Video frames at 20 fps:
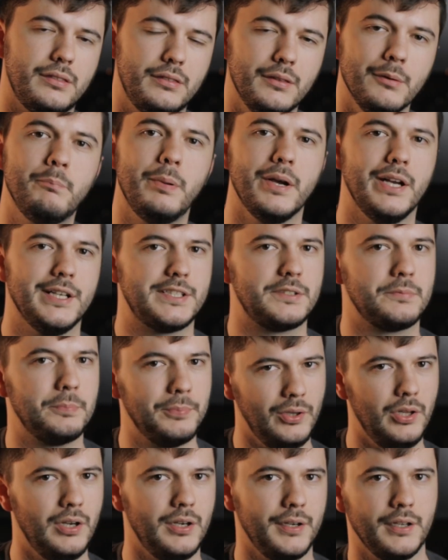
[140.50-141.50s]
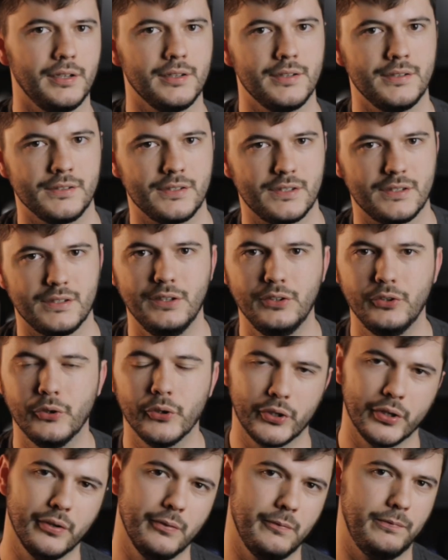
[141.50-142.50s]
the best plugins you're
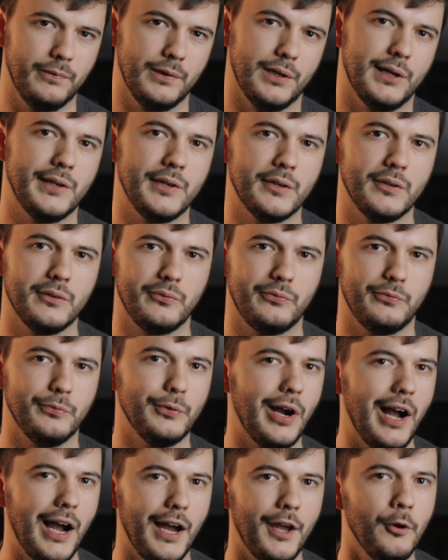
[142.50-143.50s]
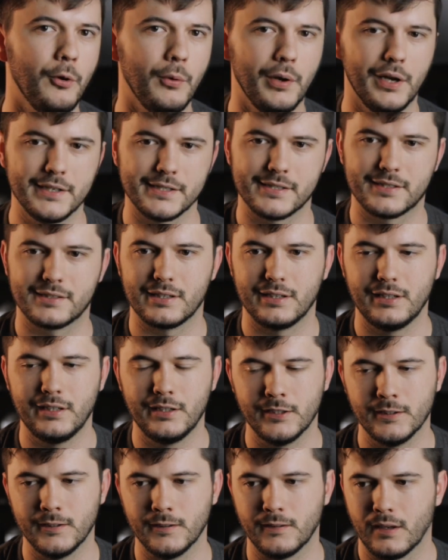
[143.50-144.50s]
gonna find for iOS.
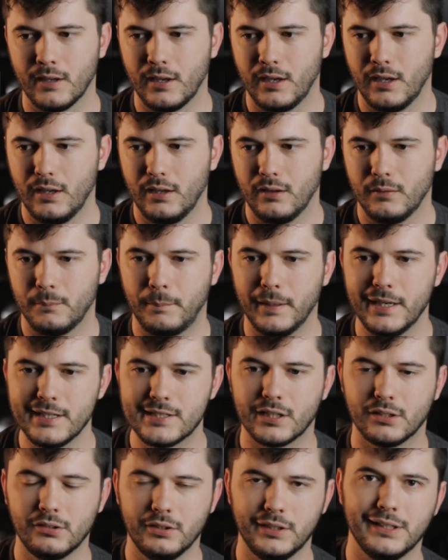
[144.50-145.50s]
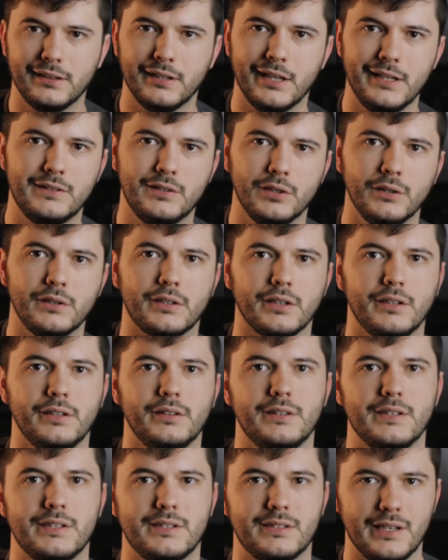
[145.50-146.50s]
And basically they took
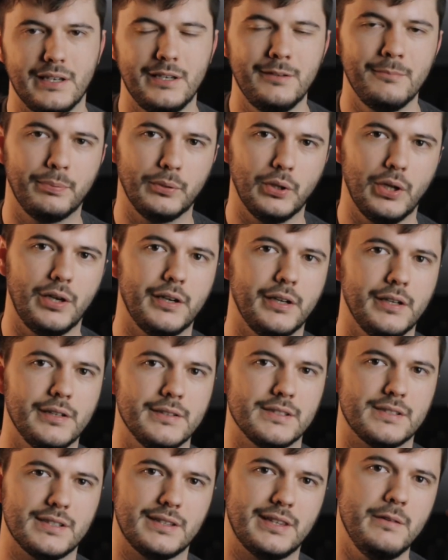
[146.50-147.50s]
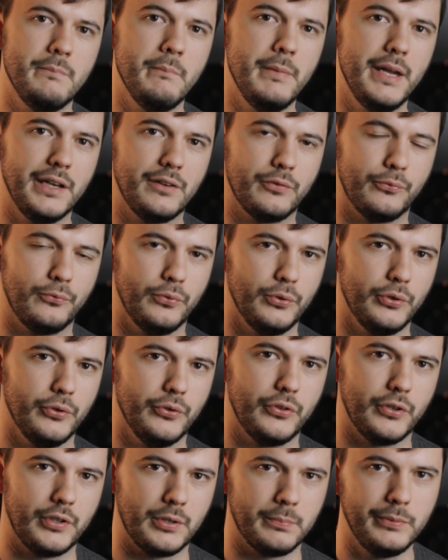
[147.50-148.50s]
the same plugins that they make for
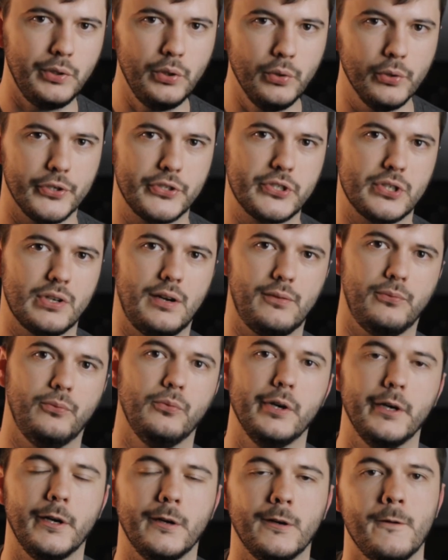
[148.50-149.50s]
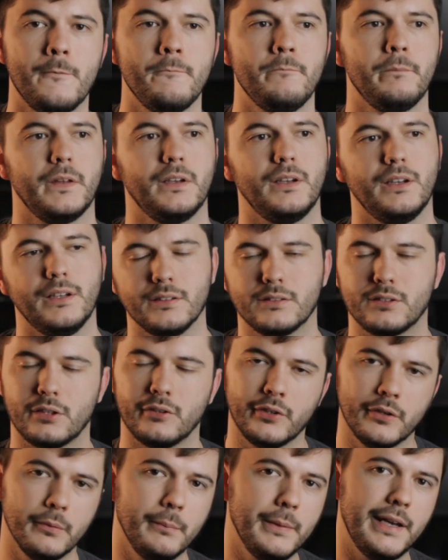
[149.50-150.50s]
the computer software and
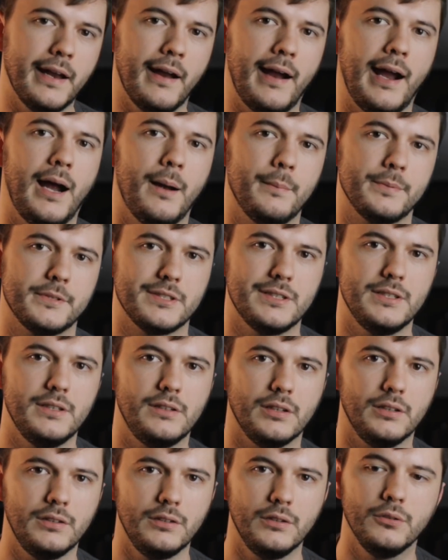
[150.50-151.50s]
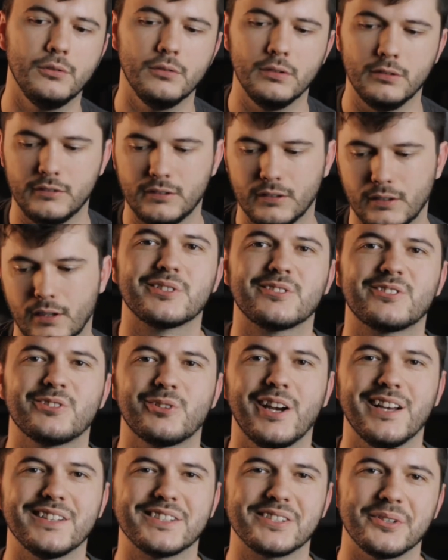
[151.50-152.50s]
turned them into apps that you can use. So
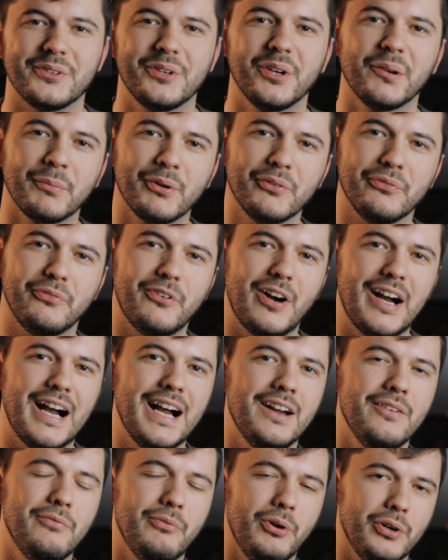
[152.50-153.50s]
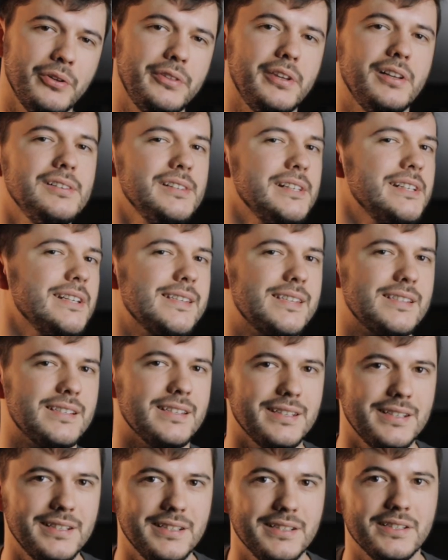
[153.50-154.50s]
guys, number 5 on the list
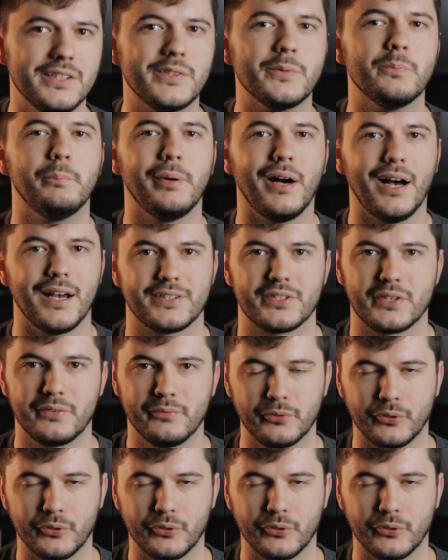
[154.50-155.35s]
is Positive